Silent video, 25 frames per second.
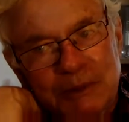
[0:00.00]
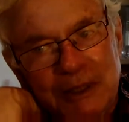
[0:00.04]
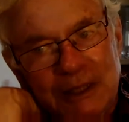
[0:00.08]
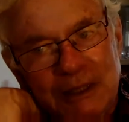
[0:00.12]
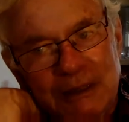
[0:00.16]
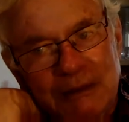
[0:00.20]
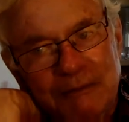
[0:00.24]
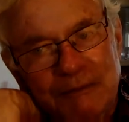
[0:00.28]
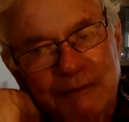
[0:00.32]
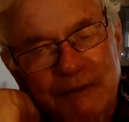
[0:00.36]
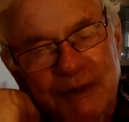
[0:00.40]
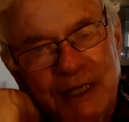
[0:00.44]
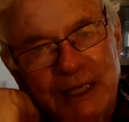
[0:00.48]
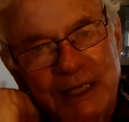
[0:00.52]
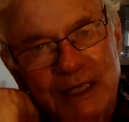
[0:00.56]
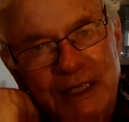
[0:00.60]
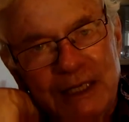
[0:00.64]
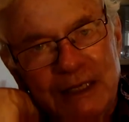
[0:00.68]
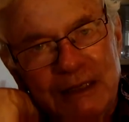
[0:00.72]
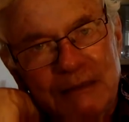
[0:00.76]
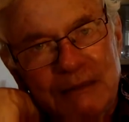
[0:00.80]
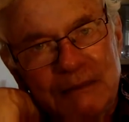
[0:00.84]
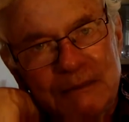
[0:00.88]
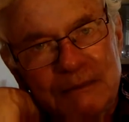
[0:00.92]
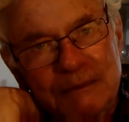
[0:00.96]
part of
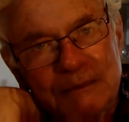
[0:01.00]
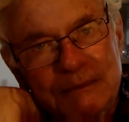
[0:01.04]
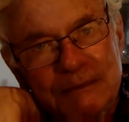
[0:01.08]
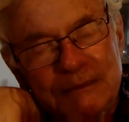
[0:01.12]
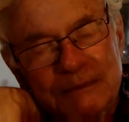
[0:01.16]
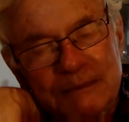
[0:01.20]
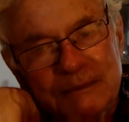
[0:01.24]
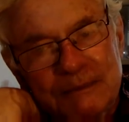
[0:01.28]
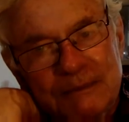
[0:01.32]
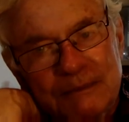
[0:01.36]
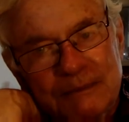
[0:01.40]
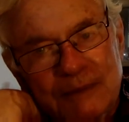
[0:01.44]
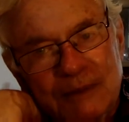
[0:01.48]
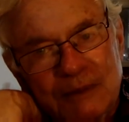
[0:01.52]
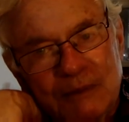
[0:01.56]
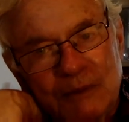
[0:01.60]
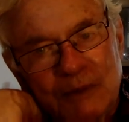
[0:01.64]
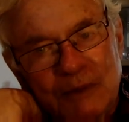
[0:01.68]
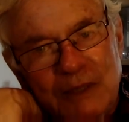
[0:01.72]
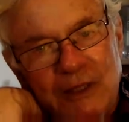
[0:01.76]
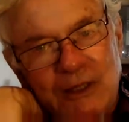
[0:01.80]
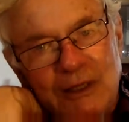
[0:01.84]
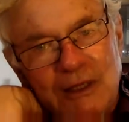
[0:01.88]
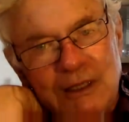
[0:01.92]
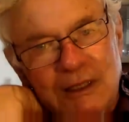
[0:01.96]
Friday
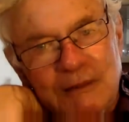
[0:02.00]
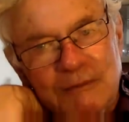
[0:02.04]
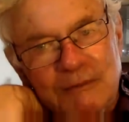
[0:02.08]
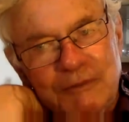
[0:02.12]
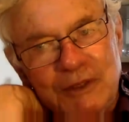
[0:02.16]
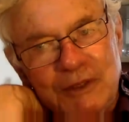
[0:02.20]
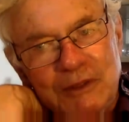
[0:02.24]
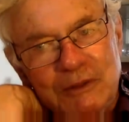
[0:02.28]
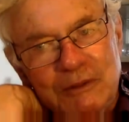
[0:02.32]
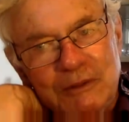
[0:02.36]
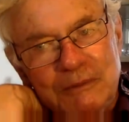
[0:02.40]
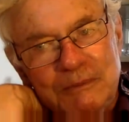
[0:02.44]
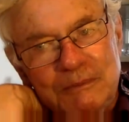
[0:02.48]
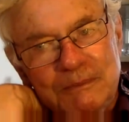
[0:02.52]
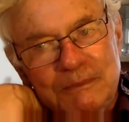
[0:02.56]
with all of you.